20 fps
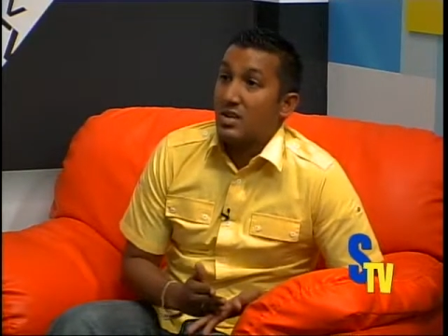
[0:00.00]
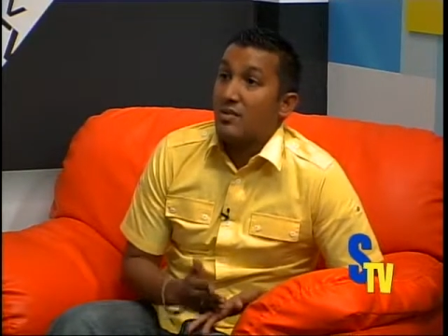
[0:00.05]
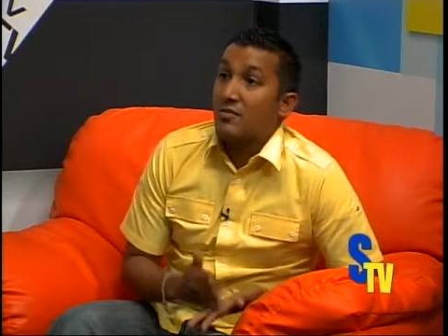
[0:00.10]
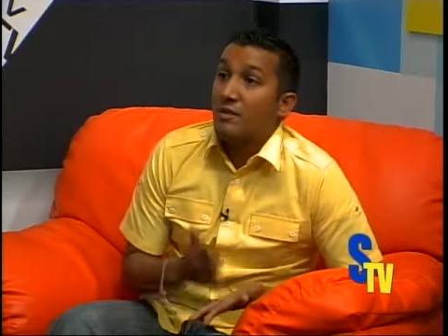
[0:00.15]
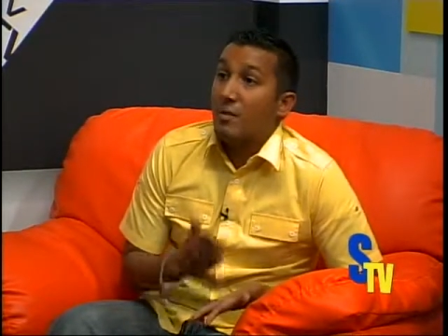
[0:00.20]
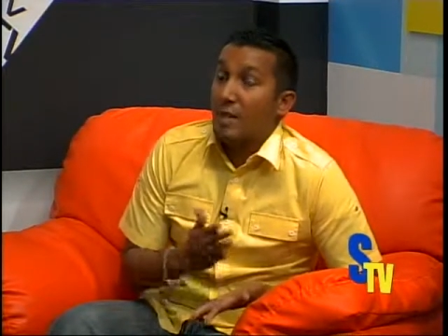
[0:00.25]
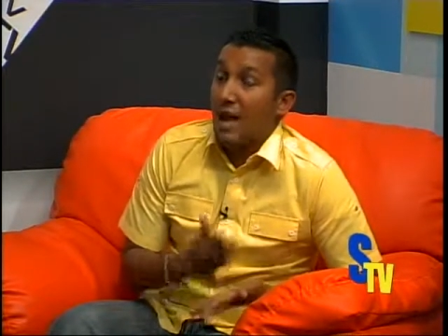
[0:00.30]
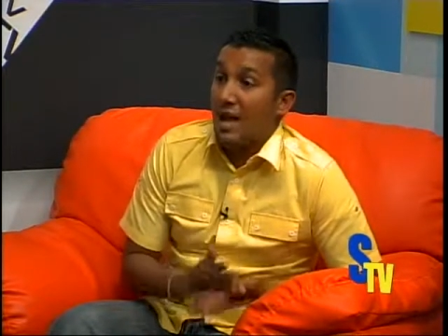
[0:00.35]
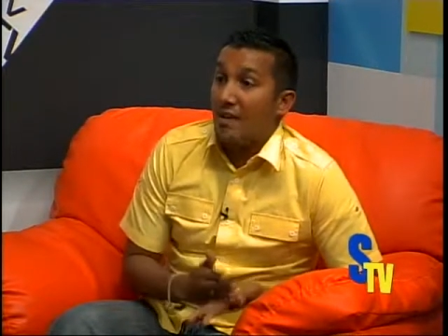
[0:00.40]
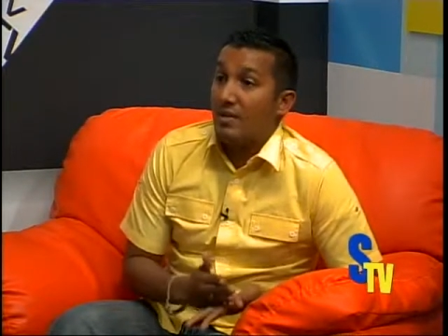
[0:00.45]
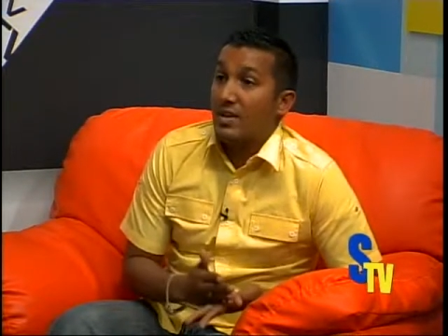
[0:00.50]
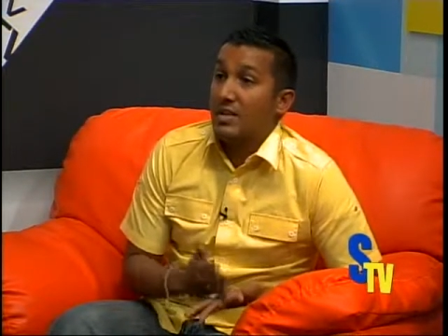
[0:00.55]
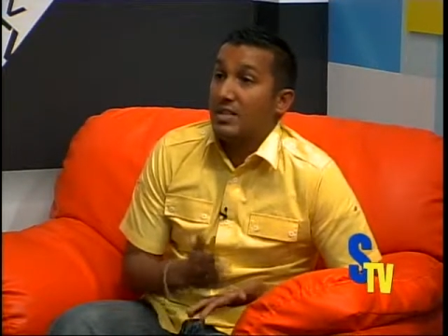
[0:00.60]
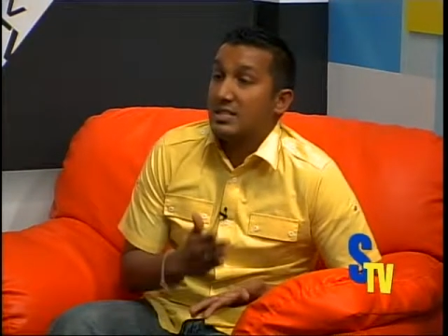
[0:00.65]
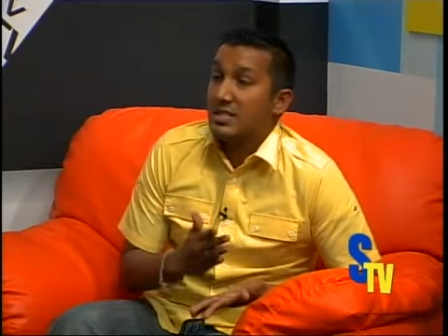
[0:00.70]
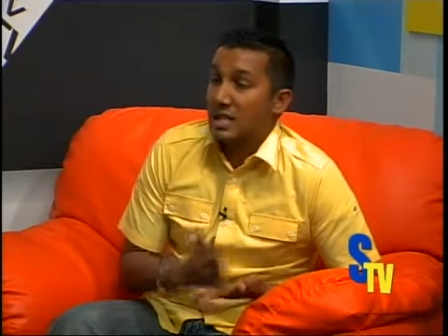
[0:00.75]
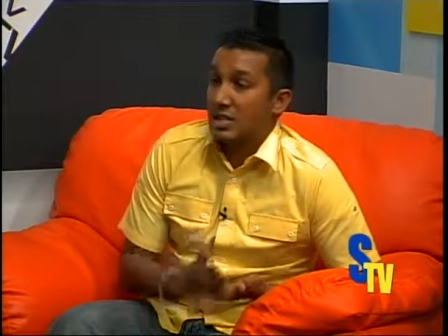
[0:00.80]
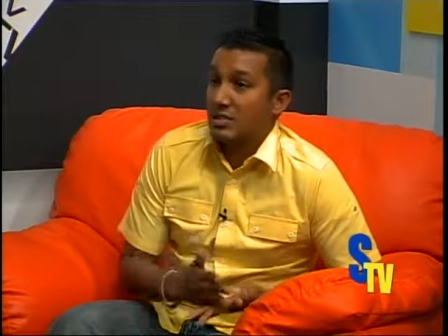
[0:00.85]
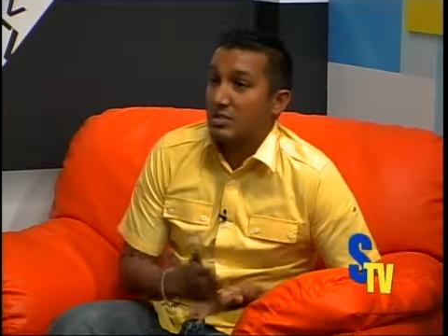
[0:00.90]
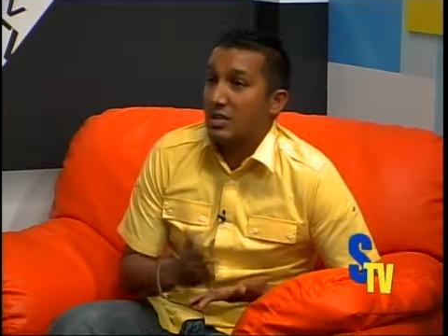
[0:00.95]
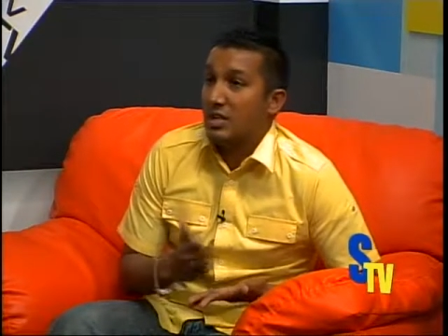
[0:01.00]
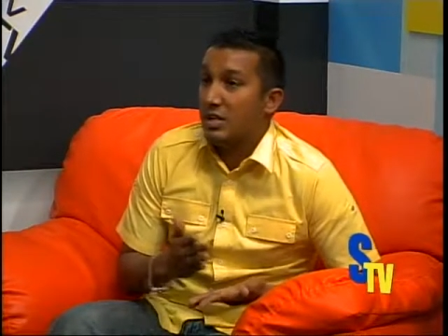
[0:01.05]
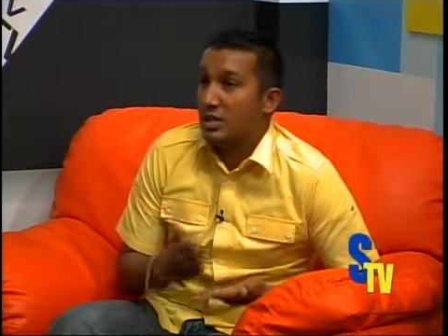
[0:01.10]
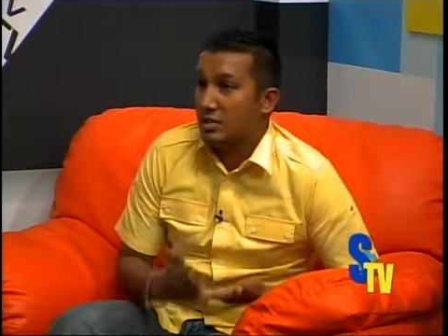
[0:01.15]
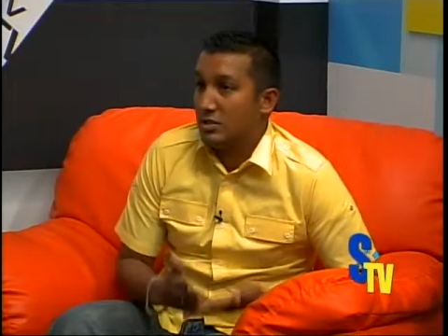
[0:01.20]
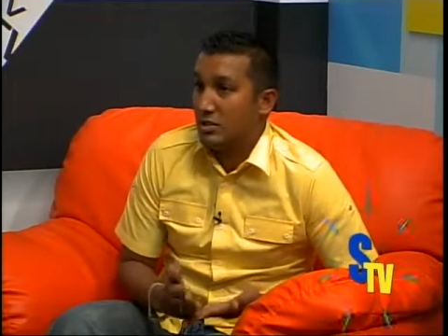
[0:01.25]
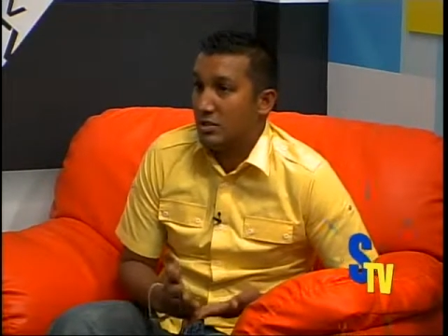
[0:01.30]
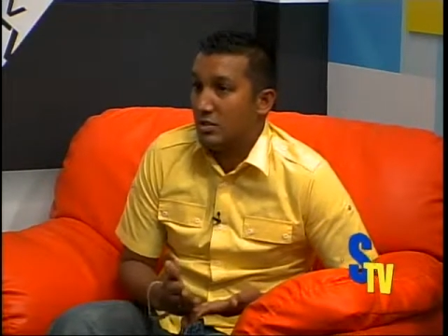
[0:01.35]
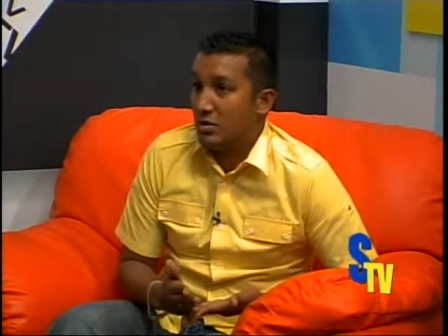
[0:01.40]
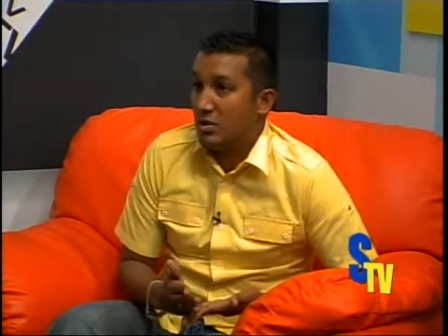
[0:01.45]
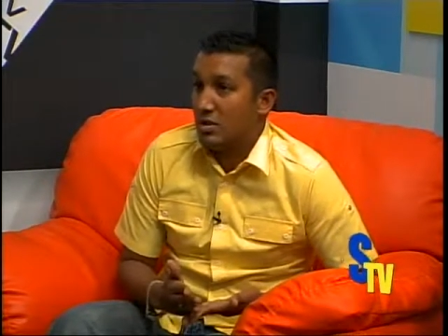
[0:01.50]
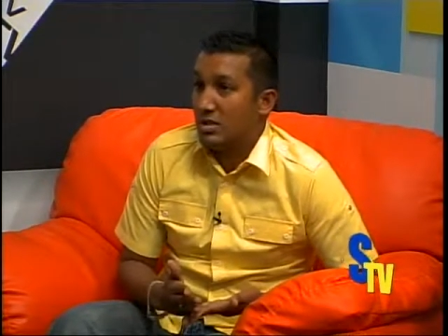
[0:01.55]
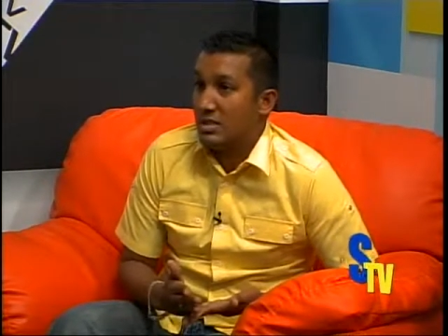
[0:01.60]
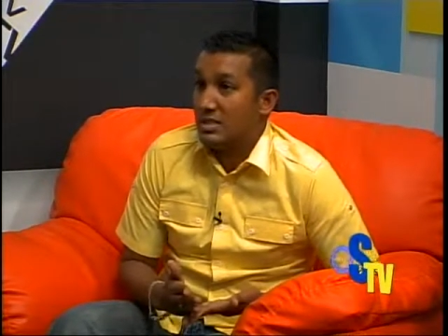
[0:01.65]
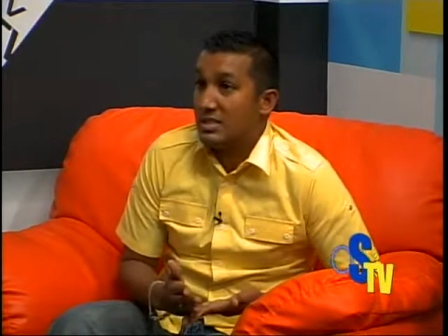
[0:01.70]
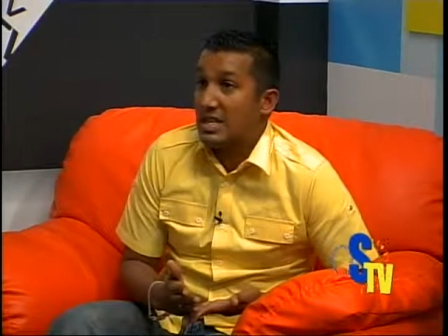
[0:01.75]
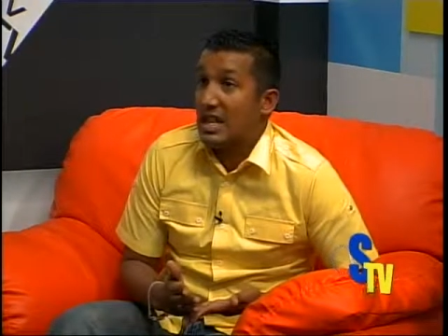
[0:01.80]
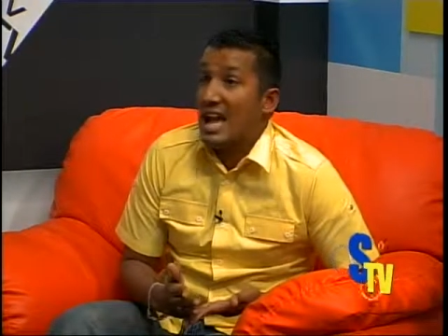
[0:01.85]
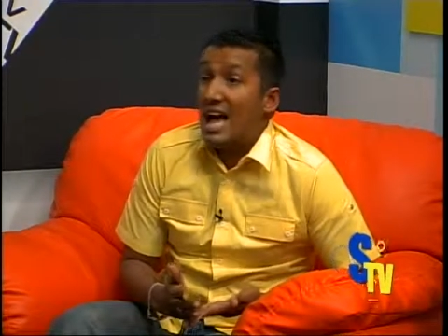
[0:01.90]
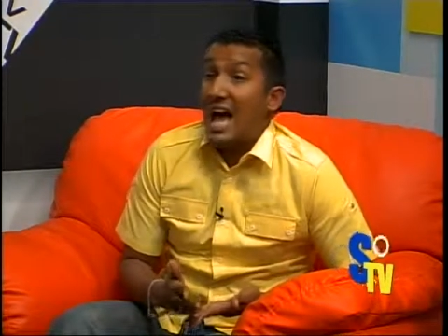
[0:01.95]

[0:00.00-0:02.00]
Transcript: from having sexual intercourse.